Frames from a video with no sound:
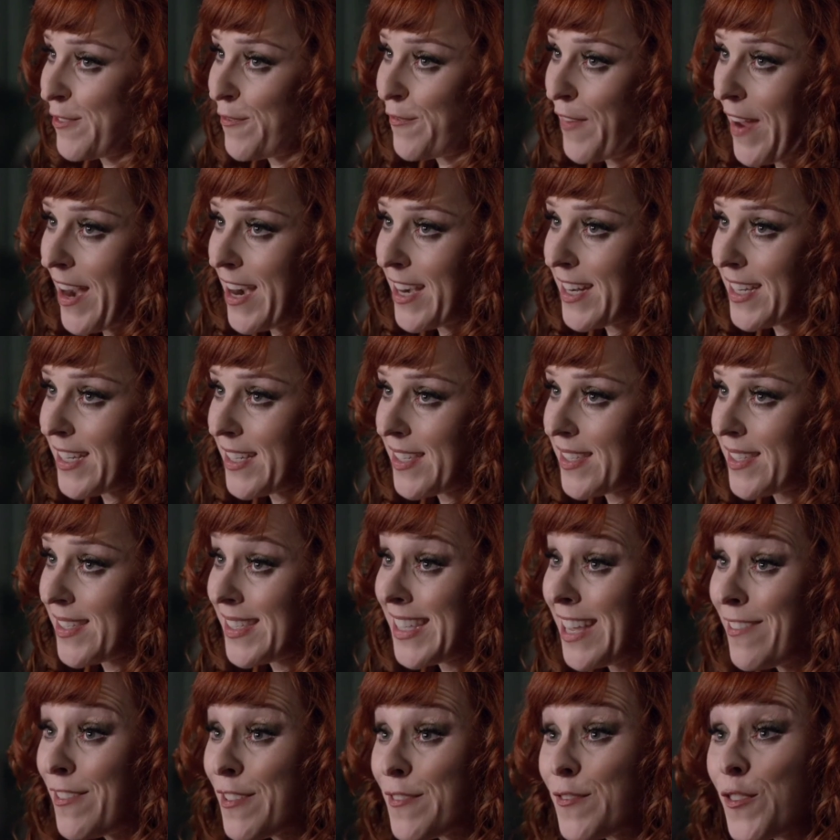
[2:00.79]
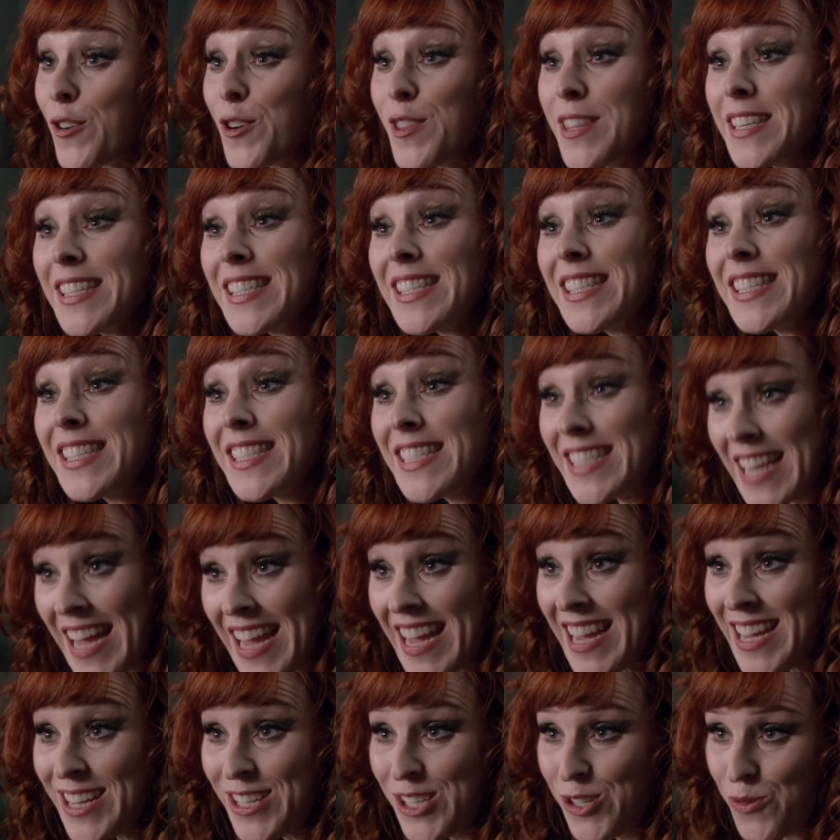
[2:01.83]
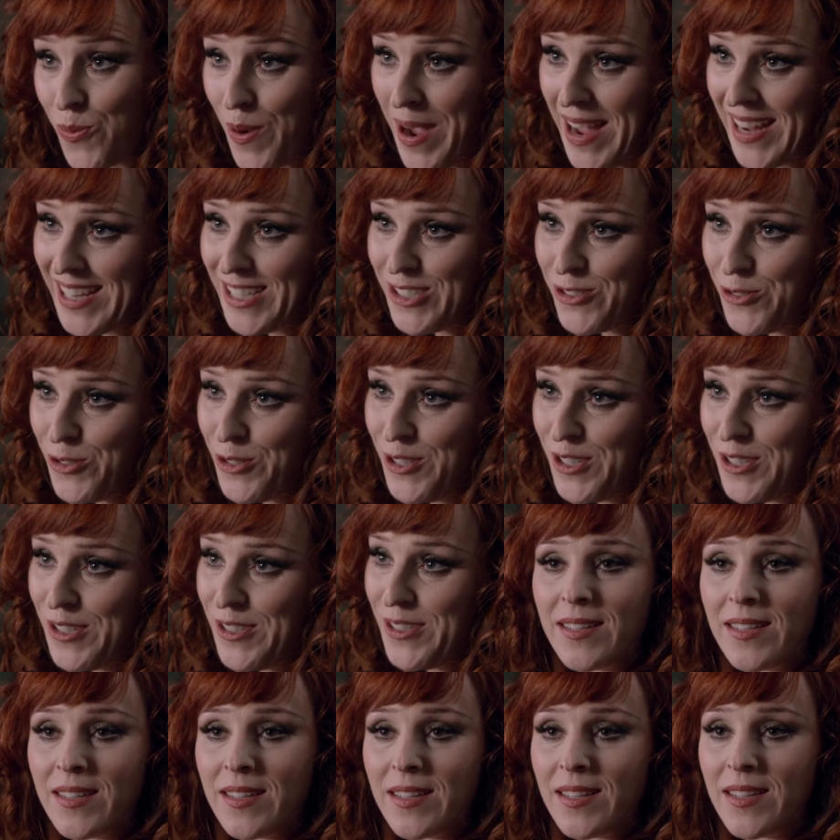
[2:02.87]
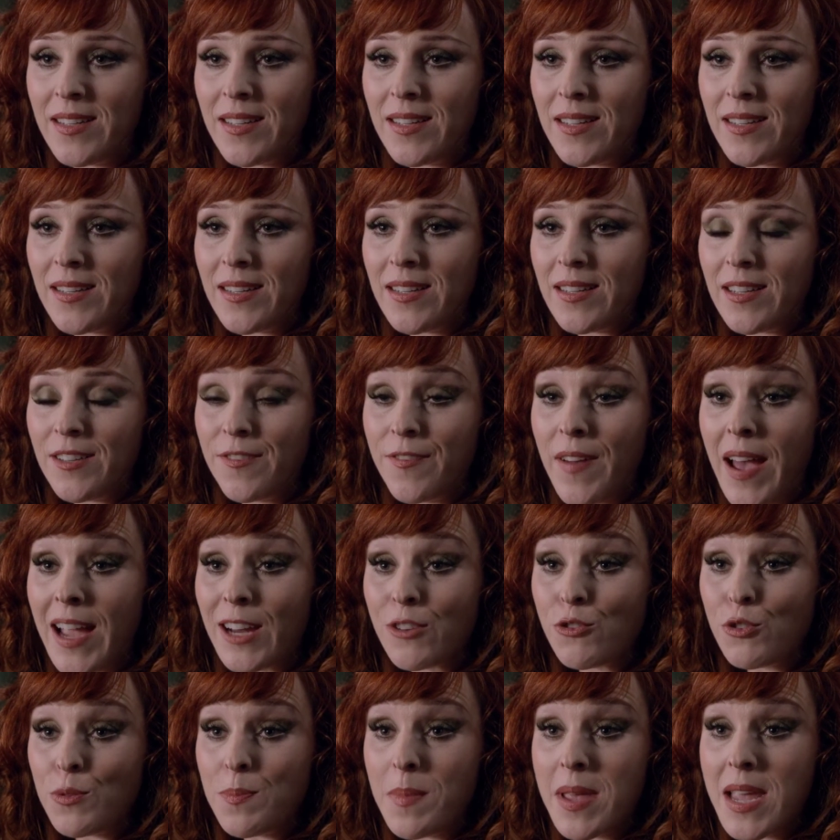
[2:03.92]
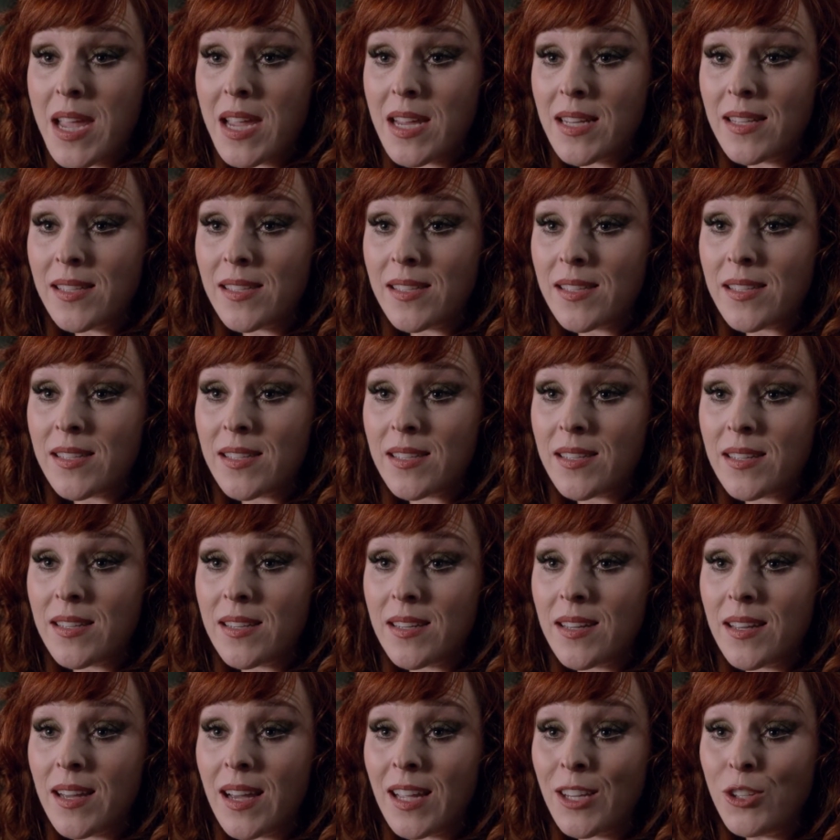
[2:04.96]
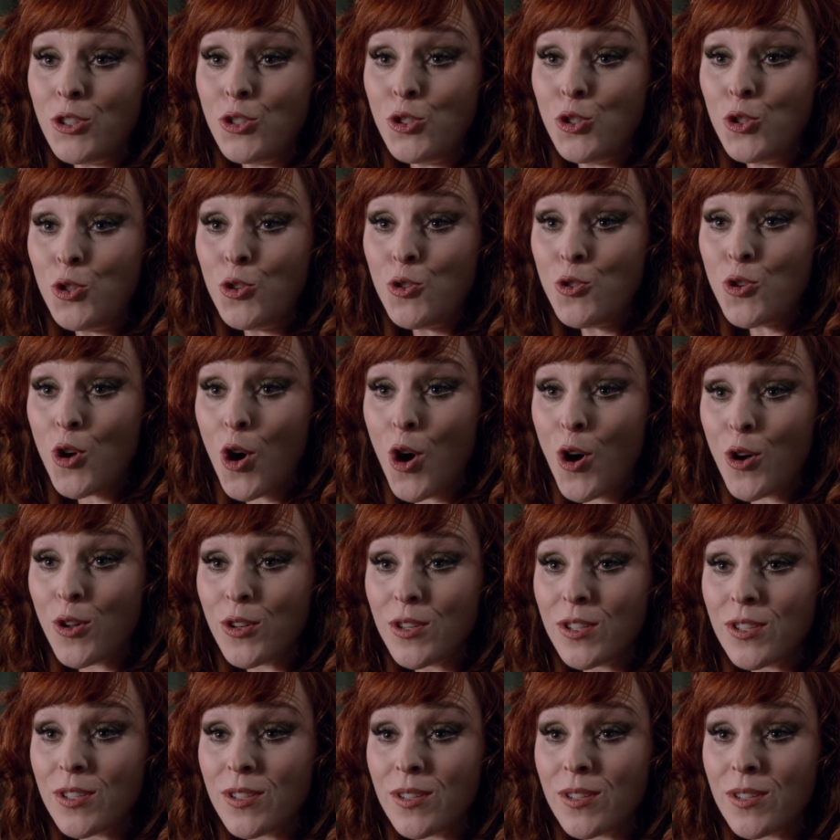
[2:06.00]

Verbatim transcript: Fergus, save it for the stage, why don't you? The fact remains, I do not